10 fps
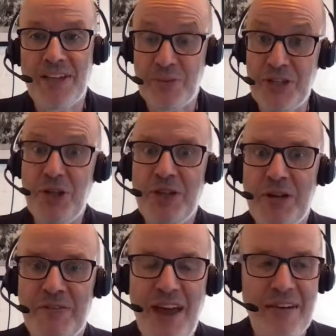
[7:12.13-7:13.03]
as we knew,
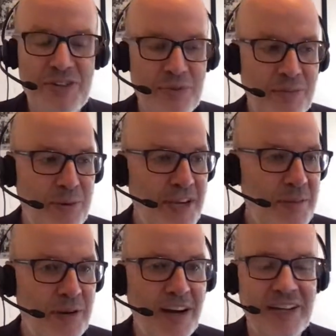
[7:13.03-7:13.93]
there are variants would
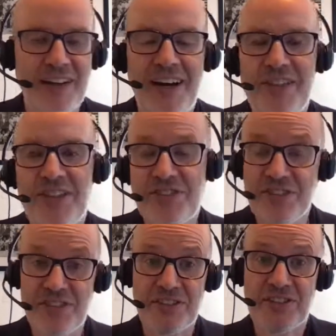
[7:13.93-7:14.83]
appear, but
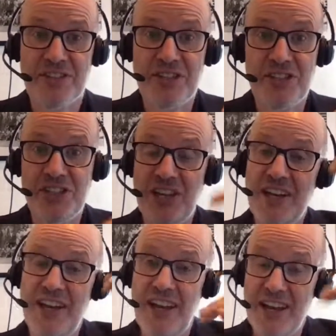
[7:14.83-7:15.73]
the
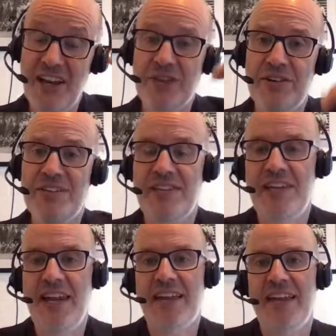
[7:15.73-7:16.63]
sheer increase
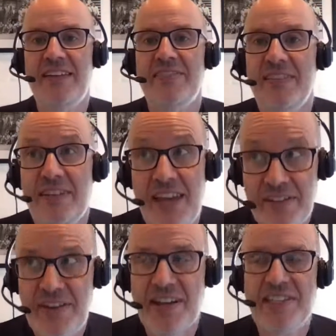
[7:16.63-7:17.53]
in
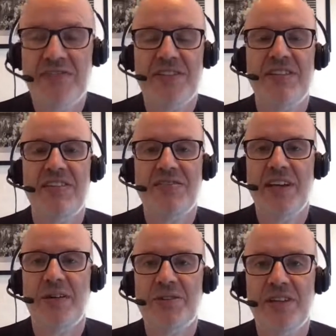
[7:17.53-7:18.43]
infectivity of
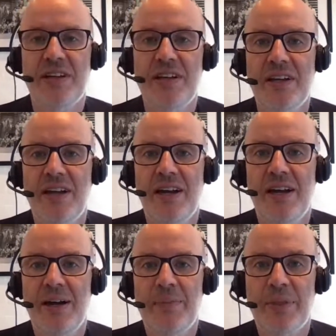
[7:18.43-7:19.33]
Delta
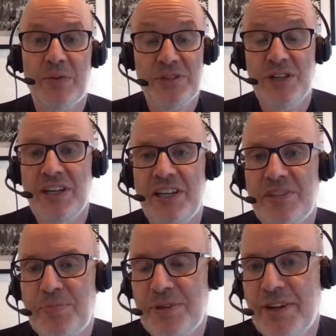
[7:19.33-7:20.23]
was certainly a
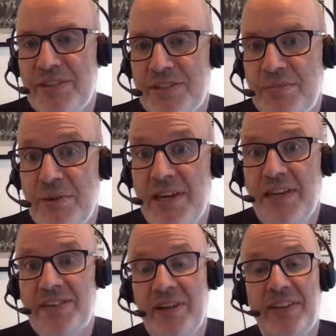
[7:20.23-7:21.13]
surprise to me,
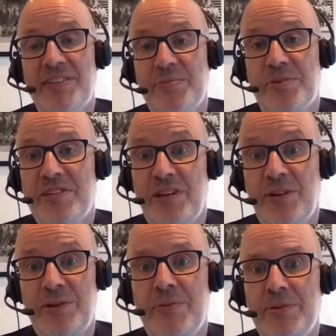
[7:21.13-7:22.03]
and I think surprised a
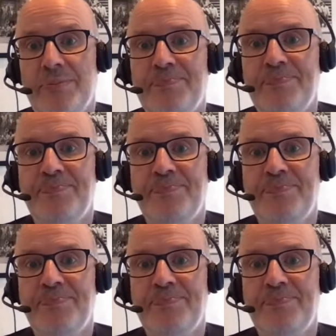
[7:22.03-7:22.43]
lot of people.